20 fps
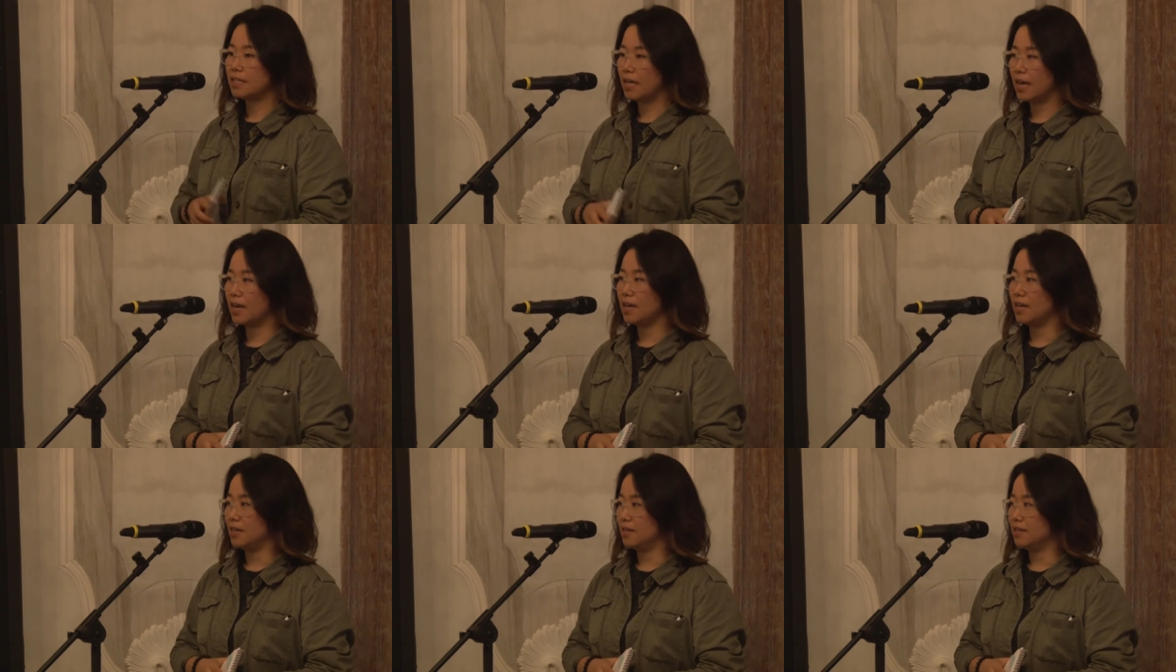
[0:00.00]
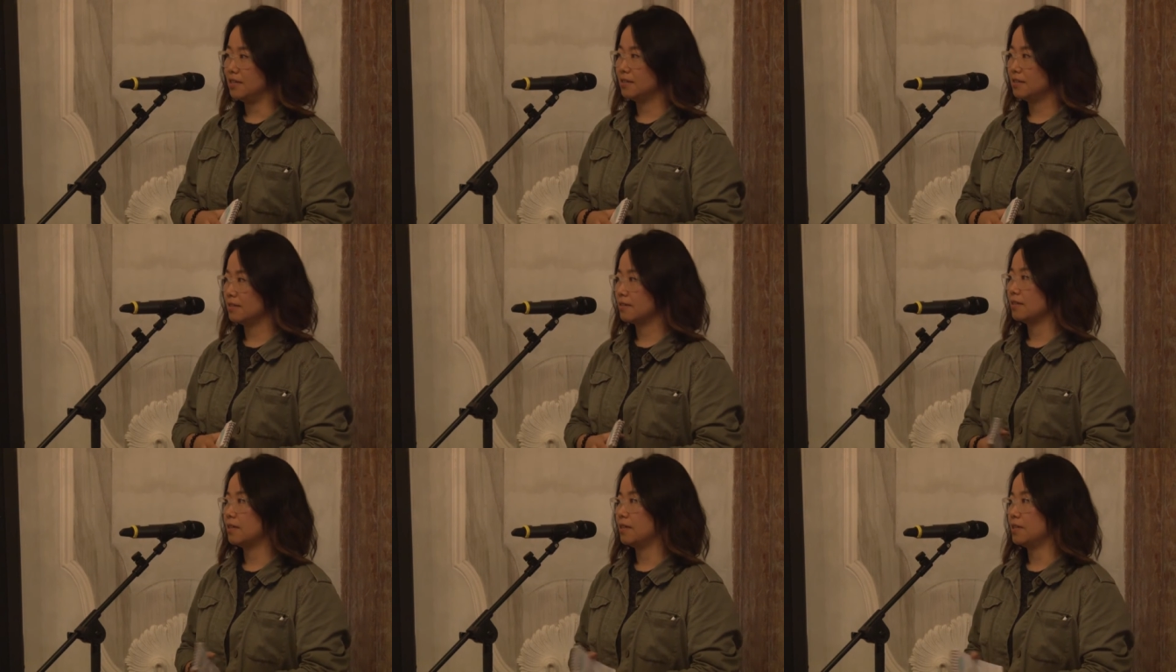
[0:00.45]

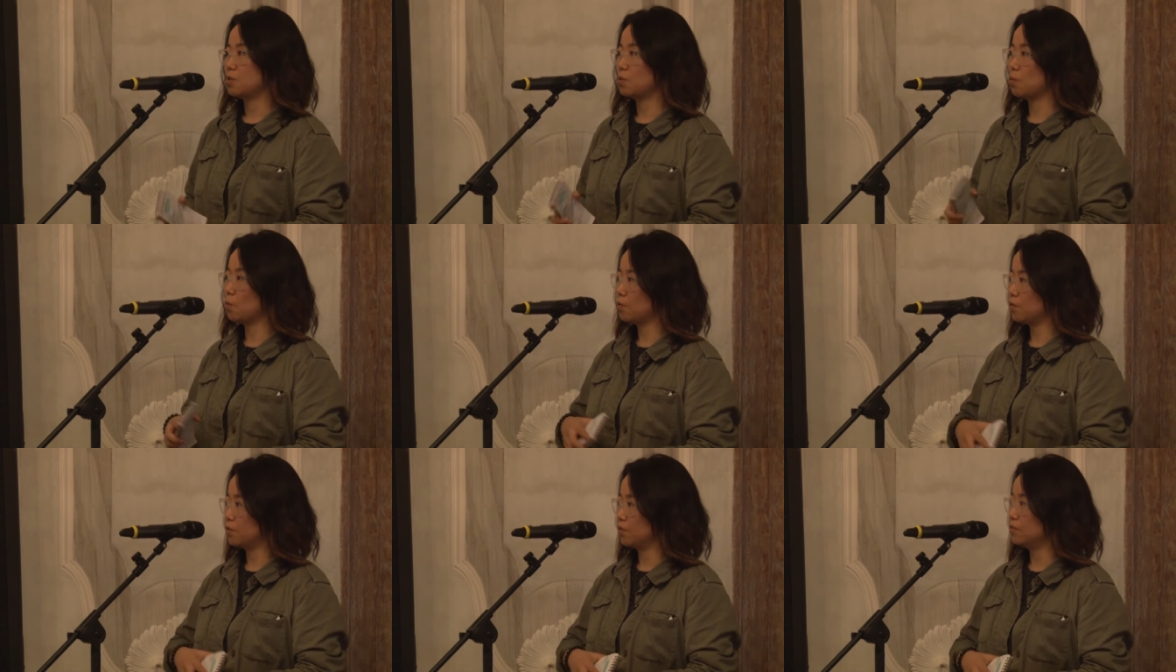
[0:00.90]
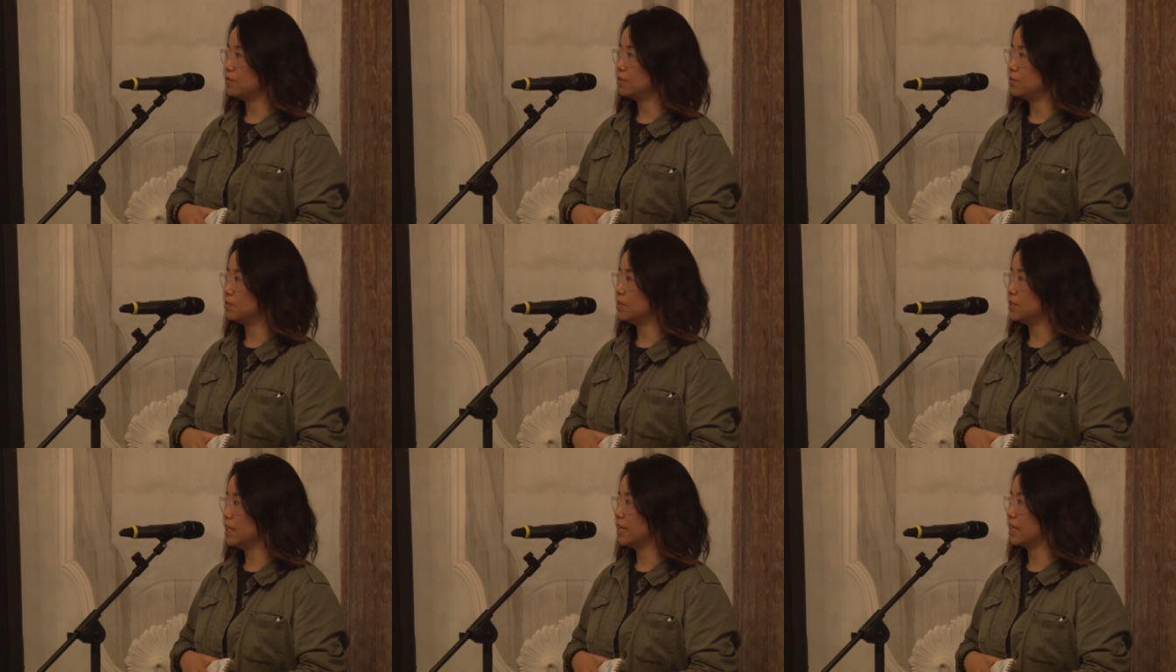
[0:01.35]
Tae-in is ordered
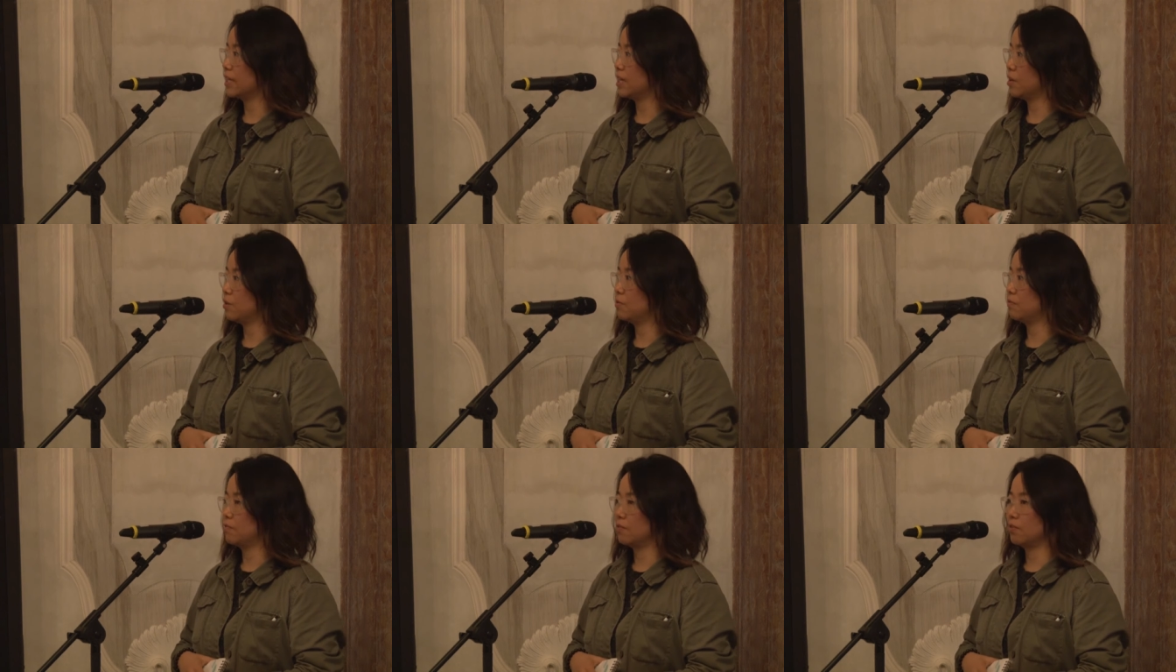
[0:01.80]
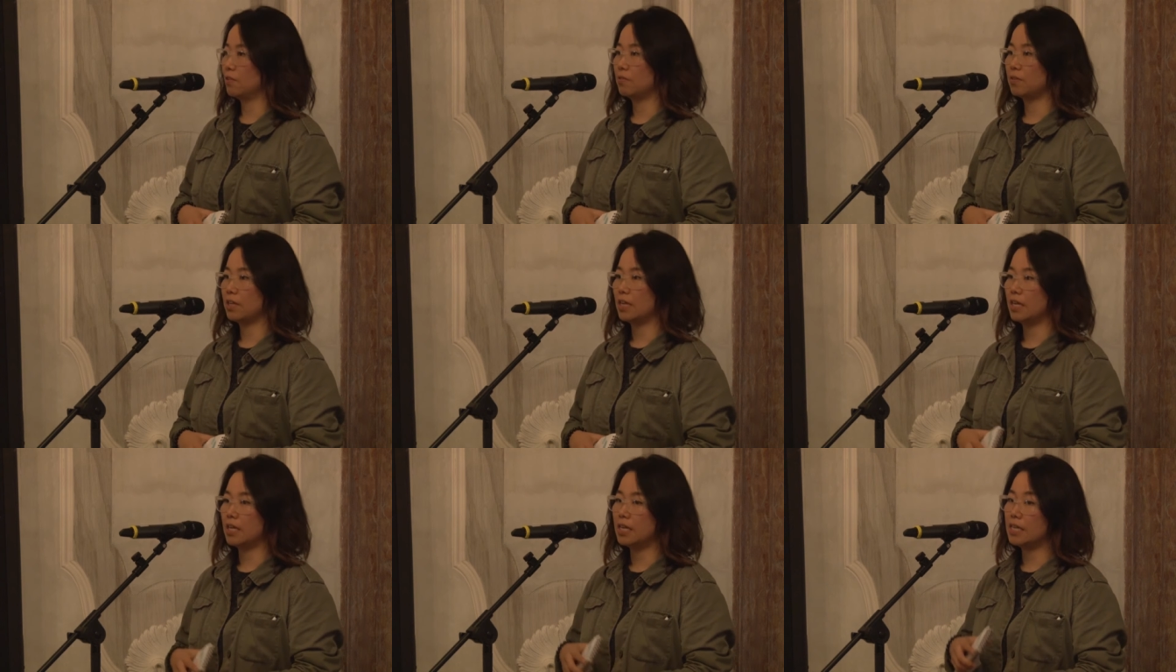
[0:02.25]
to take care of
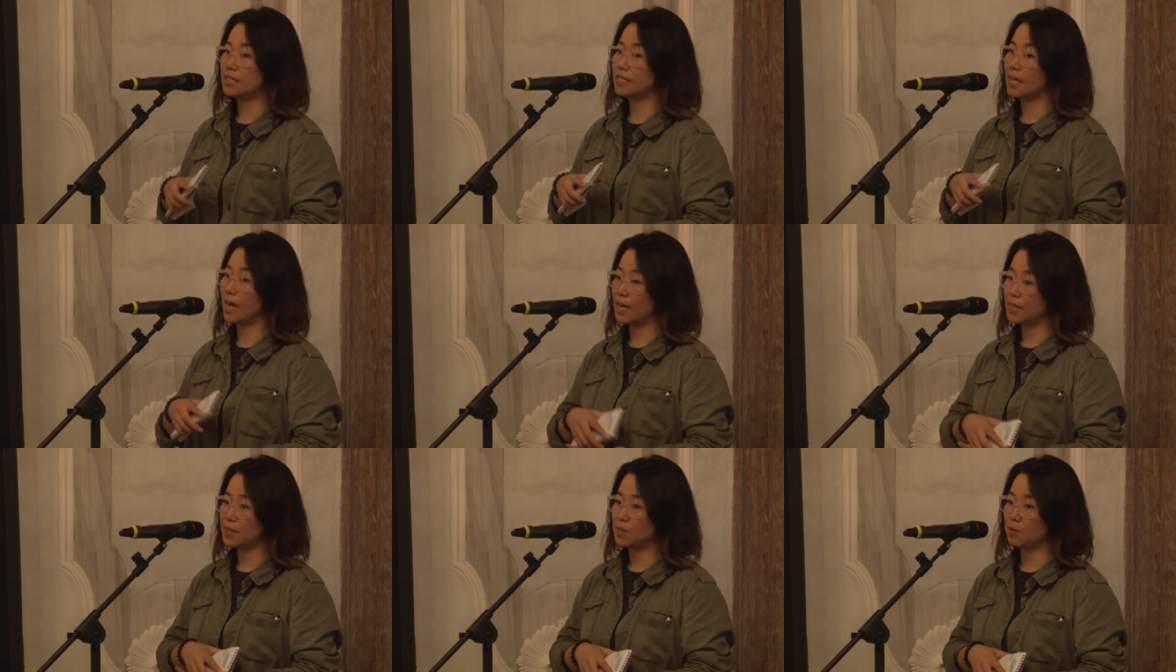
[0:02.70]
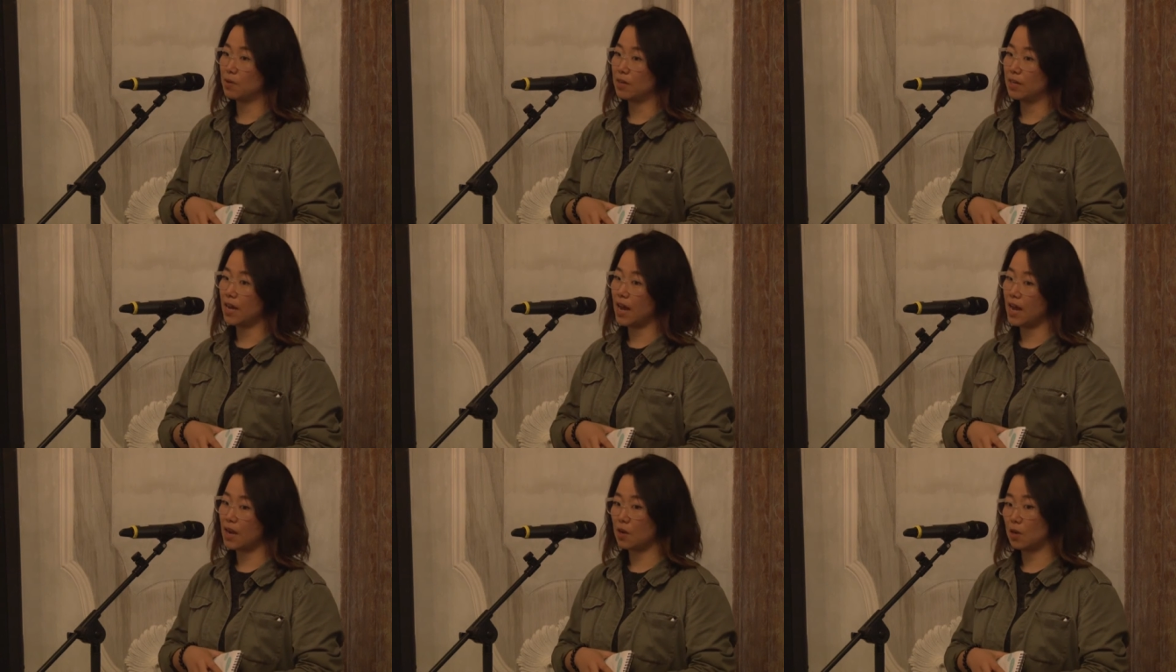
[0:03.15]
her in his
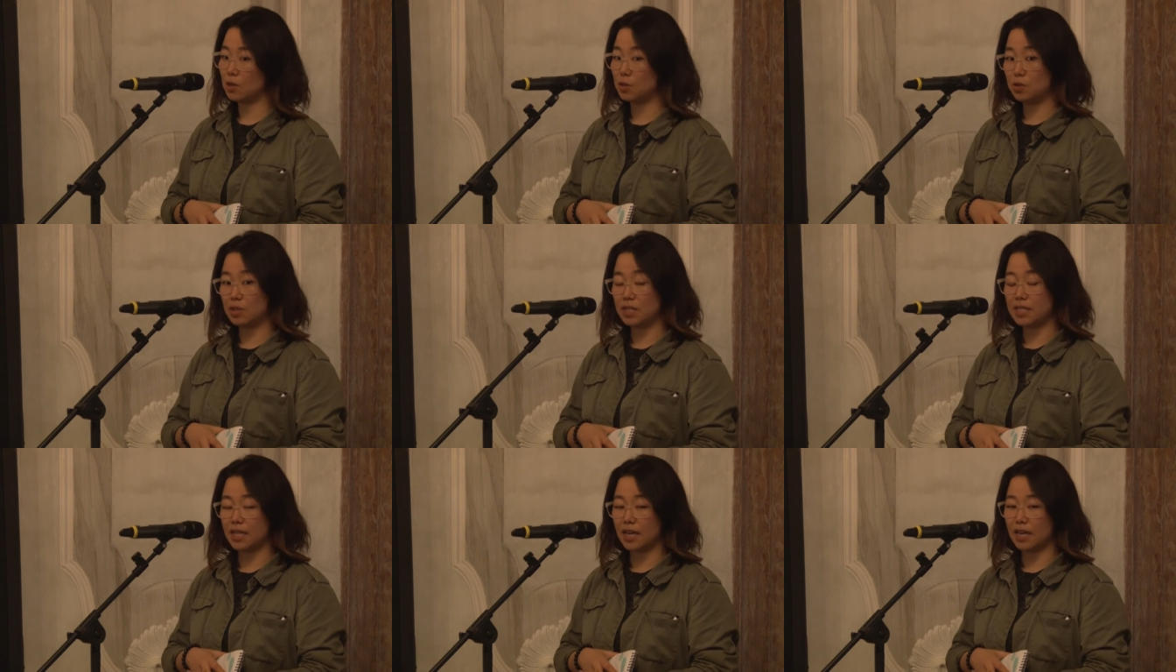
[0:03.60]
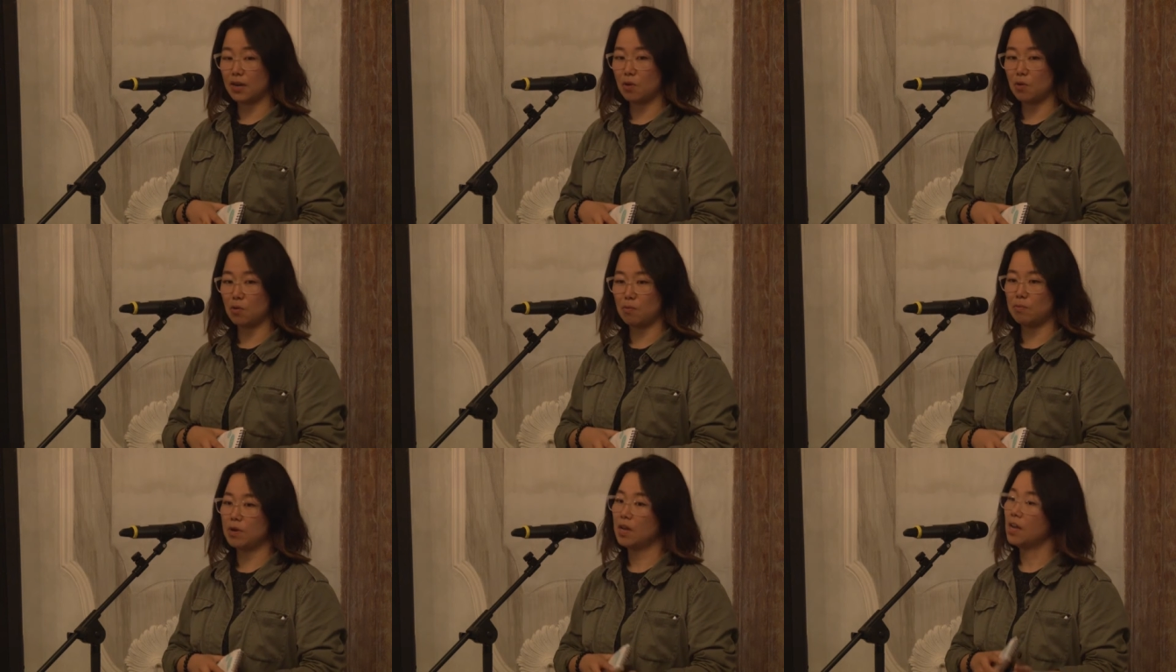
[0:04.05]
isolated countryside
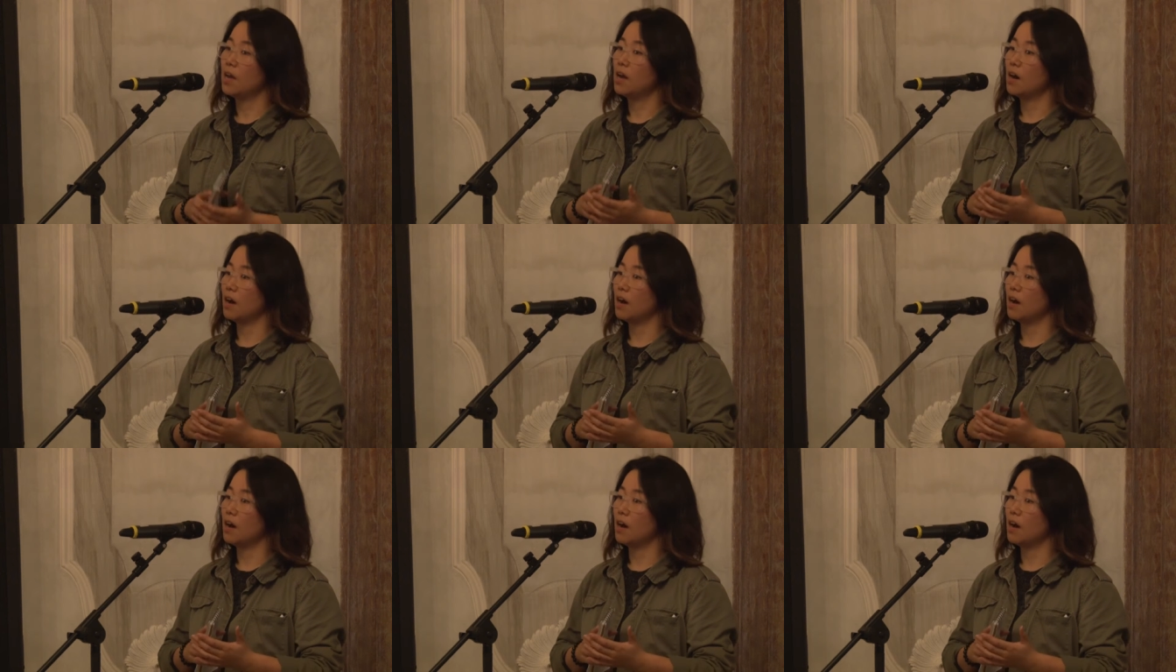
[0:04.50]
home